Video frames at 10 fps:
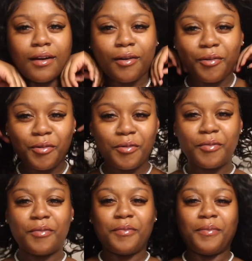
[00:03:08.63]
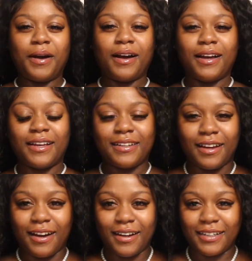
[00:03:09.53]
Oh my
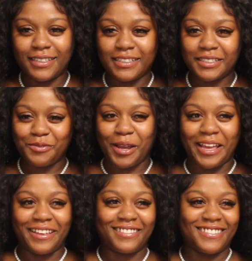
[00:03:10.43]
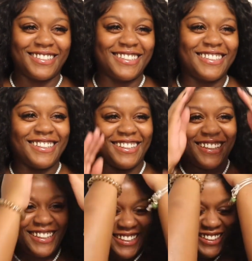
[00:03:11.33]
gosh. Wait.
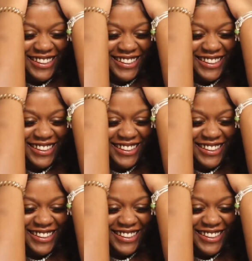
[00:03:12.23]
Wait.